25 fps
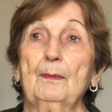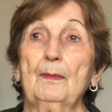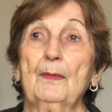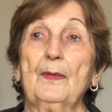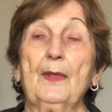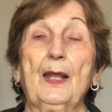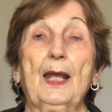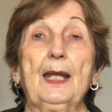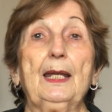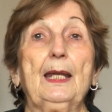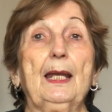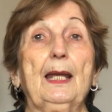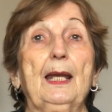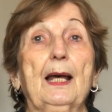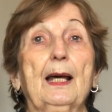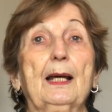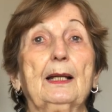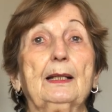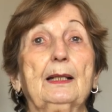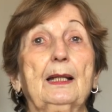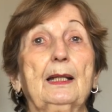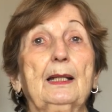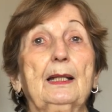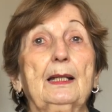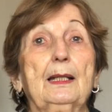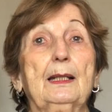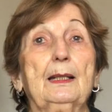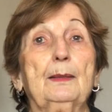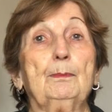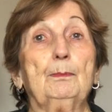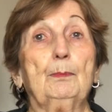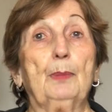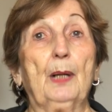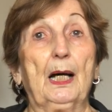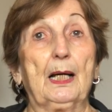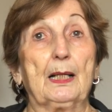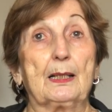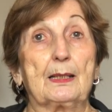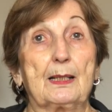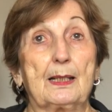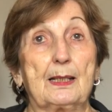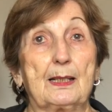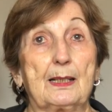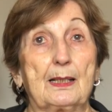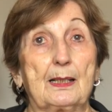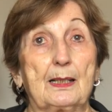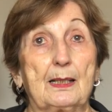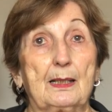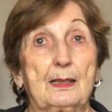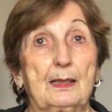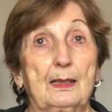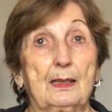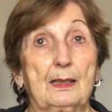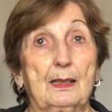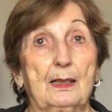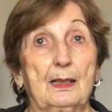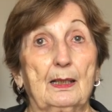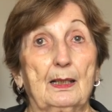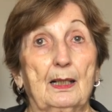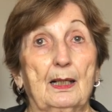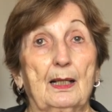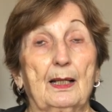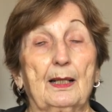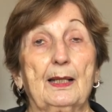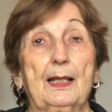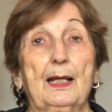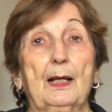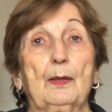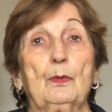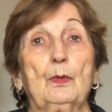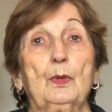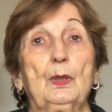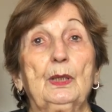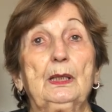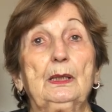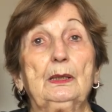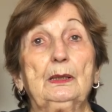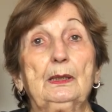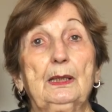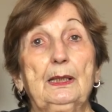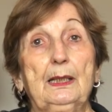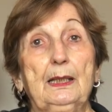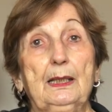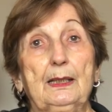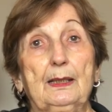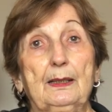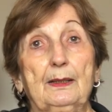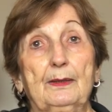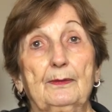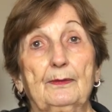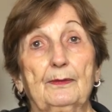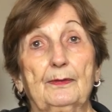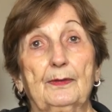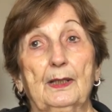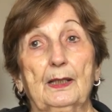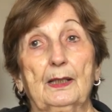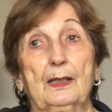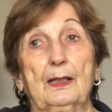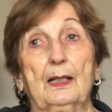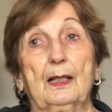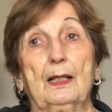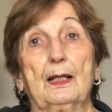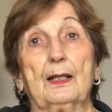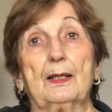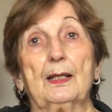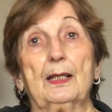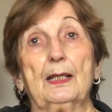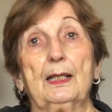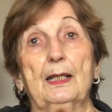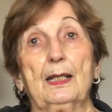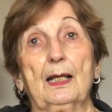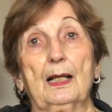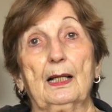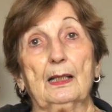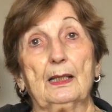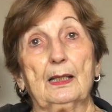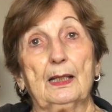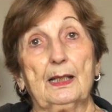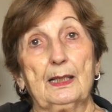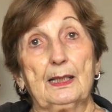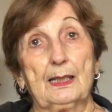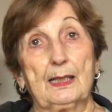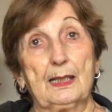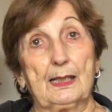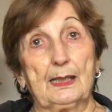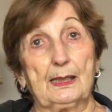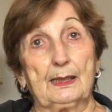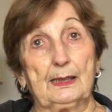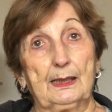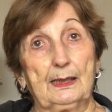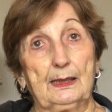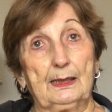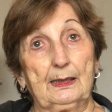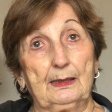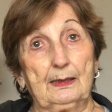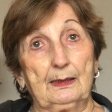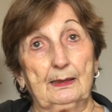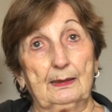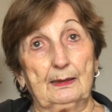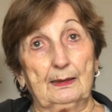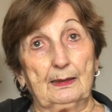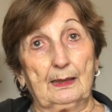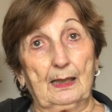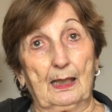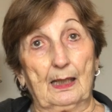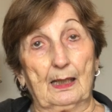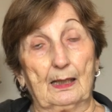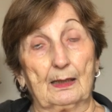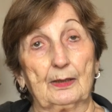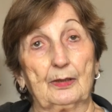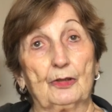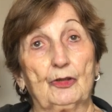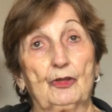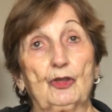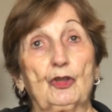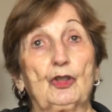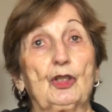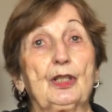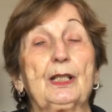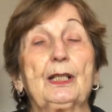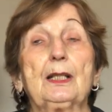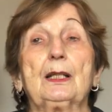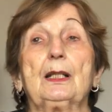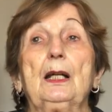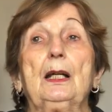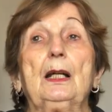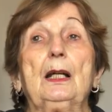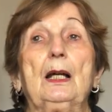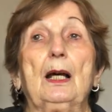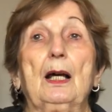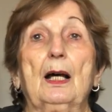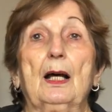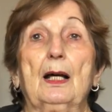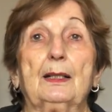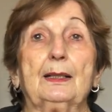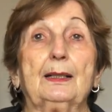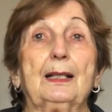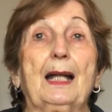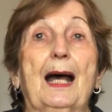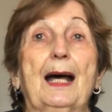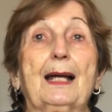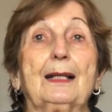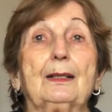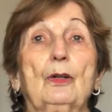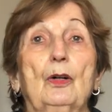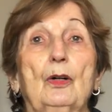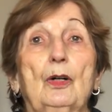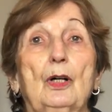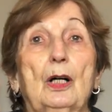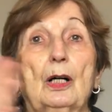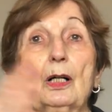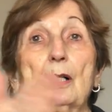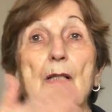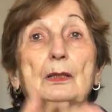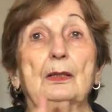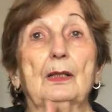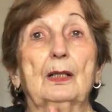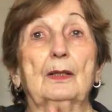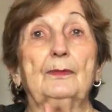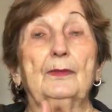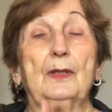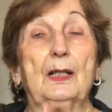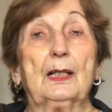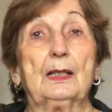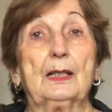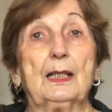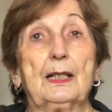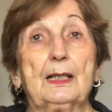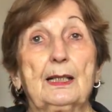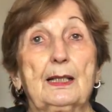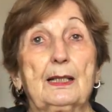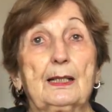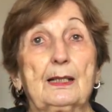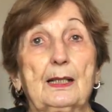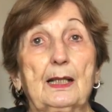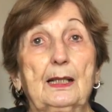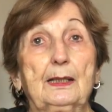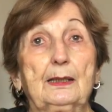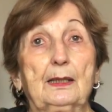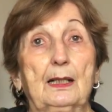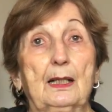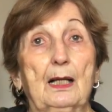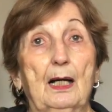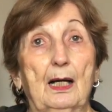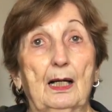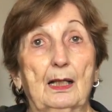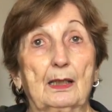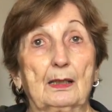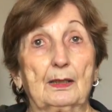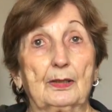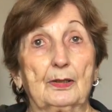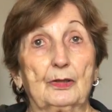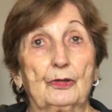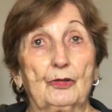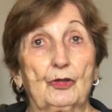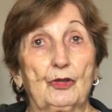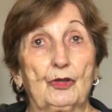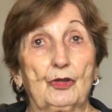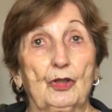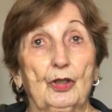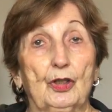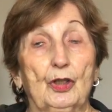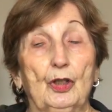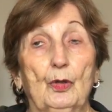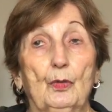they had a bus that would leave the LA City College, because not all of LA State College